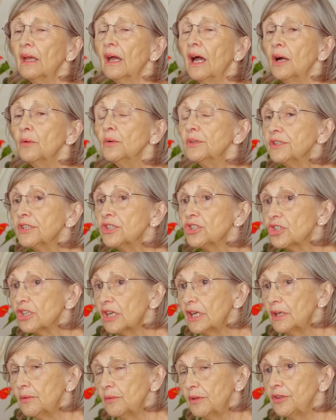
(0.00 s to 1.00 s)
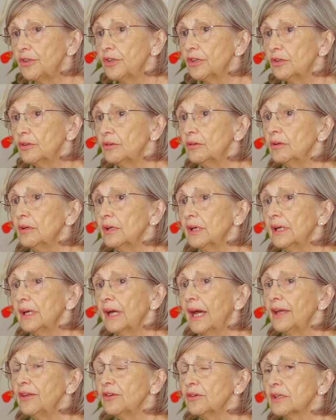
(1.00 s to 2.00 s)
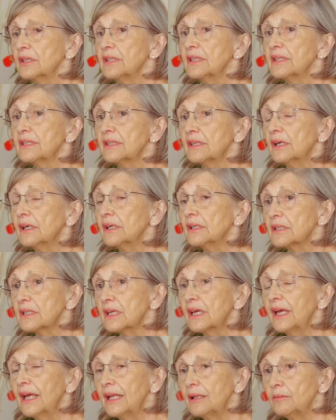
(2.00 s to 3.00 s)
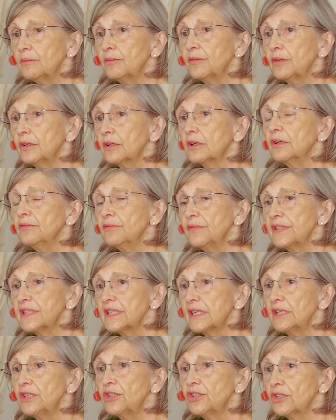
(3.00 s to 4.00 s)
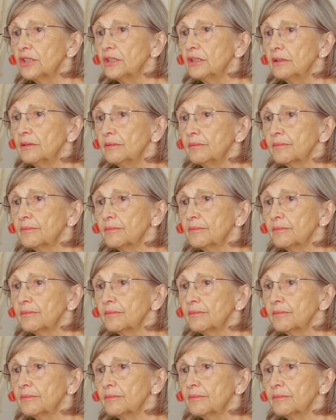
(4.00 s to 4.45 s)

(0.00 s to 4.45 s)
I want to share with you how you can start a helpful conversation.